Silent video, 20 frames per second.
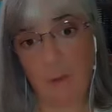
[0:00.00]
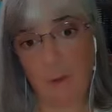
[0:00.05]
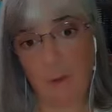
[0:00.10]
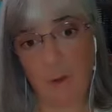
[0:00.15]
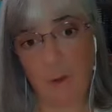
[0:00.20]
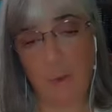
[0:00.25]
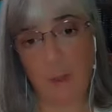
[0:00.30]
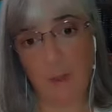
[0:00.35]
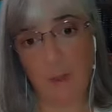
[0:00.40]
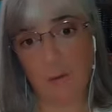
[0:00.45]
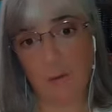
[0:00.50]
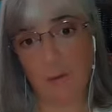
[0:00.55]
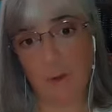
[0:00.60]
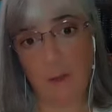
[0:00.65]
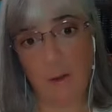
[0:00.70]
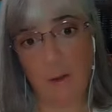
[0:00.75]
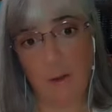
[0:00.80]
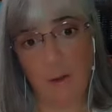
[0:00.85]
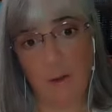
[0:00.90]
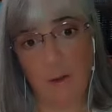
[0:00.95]
or the Bach
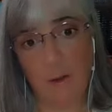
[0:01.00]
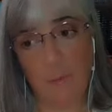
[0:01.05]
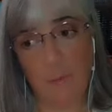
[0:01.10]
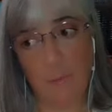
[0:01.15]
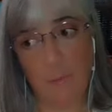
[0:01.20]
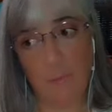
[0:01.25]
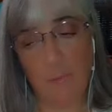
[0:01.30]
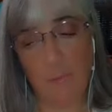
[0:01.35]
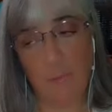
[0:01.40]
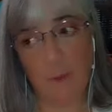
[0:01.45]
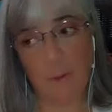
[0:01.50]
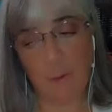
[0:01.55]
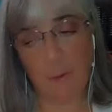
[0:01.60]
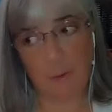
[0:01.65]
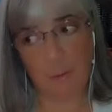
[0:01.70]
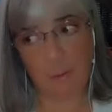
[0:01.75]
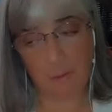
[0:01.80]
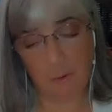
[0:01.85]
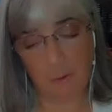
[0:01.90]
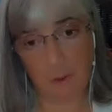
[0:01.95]
flowers, but you
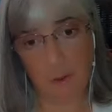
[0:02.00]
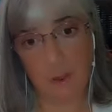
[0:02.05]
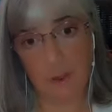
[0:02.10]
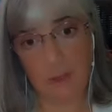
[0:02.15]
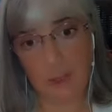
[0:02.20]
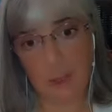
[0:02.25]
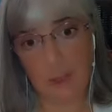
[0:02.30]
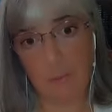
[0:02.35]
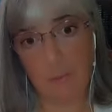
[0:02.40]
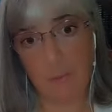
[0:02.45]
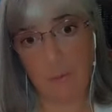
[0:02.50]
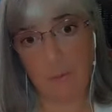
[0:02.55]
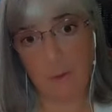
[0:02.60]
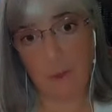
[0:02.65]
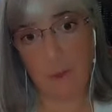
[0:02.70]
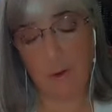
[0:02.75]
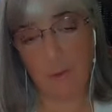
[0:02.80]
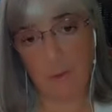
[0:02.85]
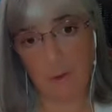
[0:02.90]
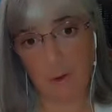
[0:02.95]
have really deep,
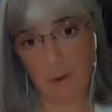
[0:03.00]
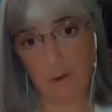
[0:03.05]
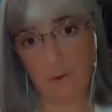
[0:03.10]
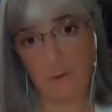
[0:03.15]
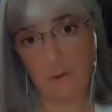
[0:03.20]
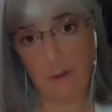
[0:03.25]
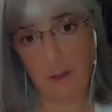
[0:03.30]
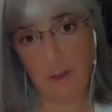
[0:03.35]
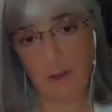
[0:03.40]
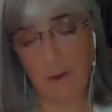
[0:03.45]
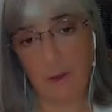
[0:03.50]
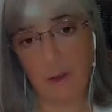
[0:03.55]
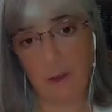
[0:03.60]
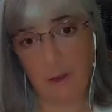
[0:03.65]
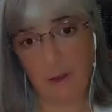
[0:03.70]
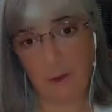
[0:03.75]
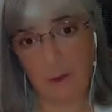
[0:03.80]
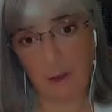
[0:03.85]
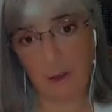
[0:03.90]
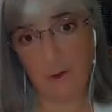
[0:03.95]

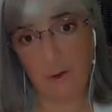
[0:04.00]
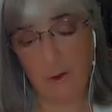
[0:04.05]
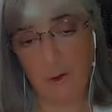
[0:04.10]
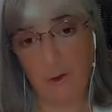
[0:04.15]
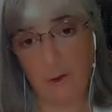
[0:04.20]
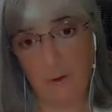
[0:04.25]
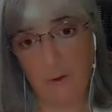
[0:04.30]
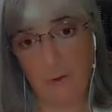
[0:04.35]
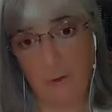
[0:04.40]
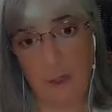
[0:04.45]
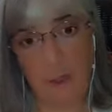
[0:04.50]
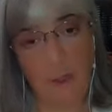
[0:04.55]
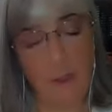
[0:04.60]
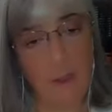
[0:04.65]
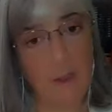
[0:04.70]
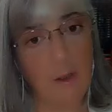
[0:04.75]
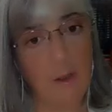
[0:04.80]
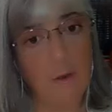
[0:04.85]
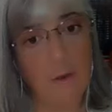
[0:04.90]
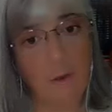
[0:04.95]
long-standing issues,
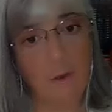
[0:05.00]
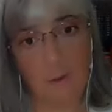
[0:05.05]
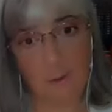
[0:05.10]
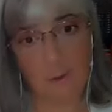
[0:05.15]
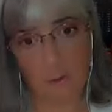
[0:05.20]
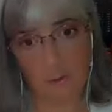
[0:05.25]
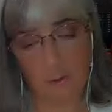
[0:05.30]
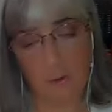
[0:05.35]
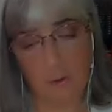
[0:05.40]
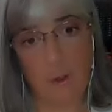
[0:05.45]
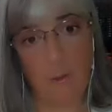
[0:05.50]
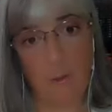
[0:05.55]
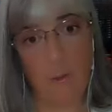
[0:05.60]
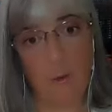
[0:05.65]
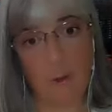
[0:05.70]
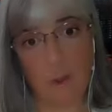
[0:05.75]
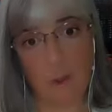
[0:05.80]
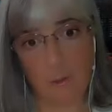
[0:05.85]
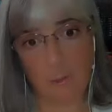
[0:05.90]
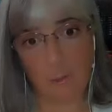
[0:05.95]
certainly
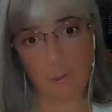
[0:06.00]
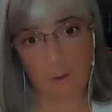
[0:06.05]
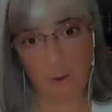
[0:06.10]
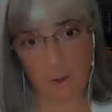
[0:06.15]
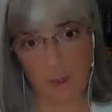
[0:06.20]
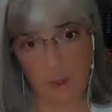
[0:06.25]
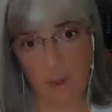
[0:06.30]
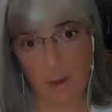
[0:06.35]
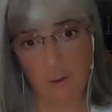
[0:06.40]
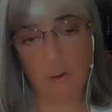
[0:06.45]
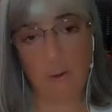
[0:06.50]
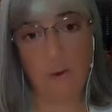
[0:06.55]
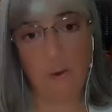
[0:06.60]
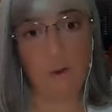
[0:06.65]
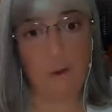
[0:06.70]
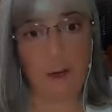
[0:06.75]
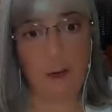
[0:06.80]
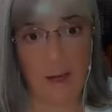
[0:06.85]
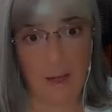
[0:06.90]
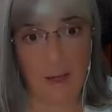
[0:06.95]
working with a
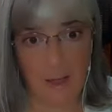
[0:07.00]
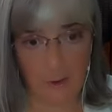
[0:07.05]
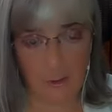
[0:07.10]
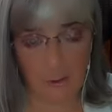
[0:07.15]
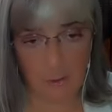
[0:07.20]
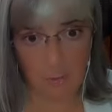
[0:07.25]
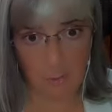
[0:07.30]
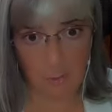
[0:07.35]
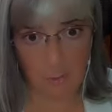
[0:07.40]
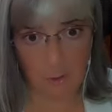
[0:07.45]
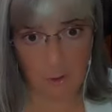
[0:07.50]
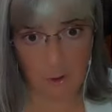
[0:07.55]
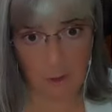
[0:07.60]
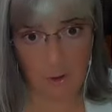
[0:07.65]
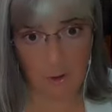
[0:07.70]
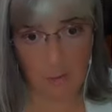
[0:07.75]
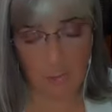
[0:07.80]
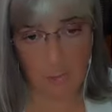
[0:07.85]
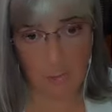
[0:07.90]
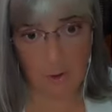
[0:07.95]
counselor and
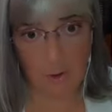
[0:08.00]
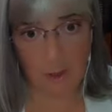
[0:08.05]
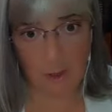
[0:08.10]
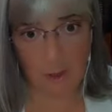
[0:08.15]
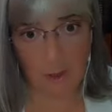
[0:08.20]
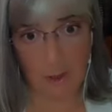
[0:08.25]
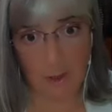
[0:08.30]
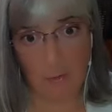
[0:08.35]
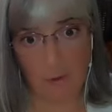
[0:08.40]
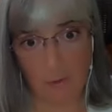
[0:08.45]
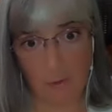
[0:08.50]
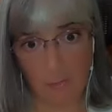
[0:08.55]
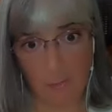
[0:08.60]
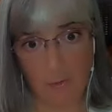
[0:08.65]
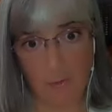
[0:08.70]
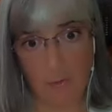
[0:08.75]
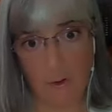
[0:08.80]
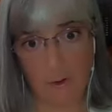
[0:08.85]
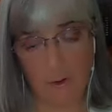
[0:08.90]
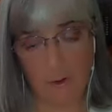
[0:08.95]
working with an Enneagram
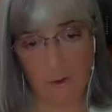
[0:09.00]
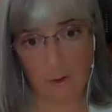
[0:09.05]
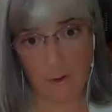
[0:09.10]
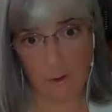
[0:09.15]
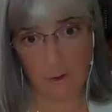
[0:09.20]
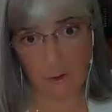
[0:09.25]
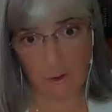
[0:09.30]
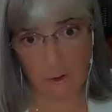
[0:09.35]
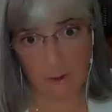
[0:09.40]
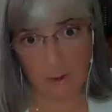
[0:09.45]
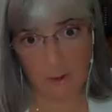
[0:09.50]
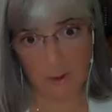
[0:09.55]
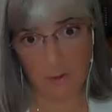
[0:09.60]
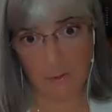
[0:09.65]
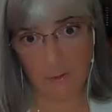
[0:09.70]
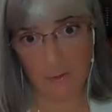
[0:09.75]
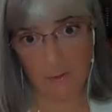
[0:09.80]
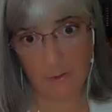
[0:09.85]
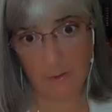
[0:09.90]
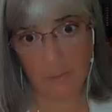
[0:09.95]
professional
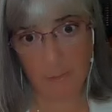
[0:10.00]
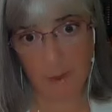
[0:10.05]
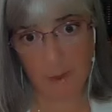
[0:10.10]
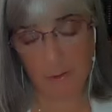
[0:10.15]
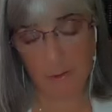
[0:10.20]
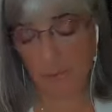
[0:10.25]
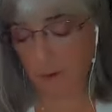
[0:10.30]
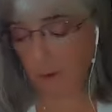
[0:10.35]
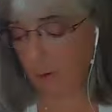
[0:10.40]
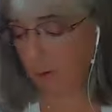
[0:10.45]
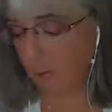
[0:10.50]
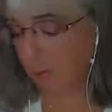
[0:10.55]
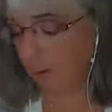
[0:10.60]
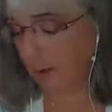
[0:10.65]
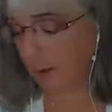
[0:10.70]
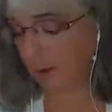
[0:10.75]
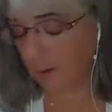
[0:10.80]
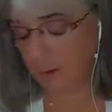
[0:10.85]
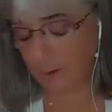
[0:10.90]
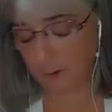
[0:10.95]
and a Bach flower
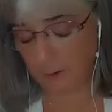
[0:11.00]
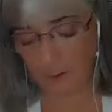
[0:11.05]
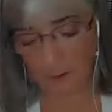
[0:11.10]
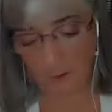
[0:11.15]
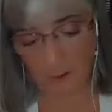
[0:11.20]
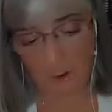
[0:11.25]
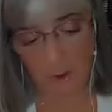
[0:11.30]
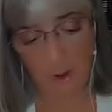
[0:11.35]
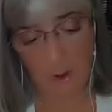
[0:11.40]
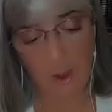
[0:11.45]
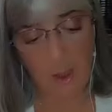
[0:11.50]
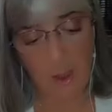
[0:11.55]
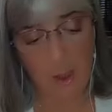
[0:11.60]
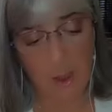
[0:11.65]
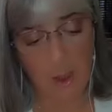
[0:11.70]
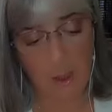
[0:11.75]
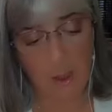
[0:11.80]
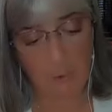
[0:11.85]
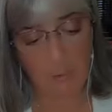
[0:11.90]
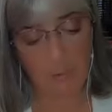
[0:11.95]
practitioner
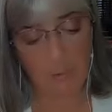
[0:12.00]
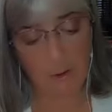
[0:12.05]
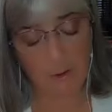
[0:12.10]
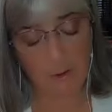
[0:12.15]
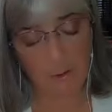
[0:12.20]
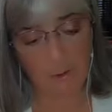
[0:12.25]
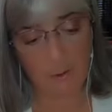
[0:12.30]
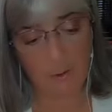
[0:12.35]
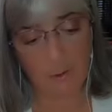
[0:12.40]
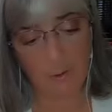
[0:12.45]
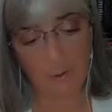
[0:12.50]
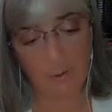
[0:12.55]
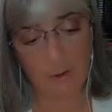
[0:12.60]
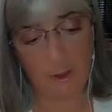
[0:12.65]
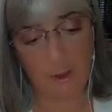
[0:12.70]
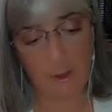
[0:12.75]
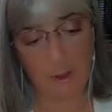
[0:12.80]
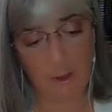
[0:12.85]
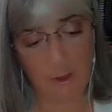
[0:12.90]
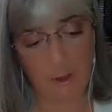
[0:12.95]
can
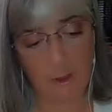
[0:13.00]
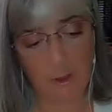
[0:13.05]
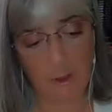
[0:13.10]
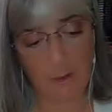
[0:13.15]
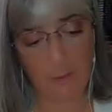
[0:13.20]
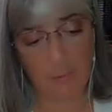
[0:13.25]
certainly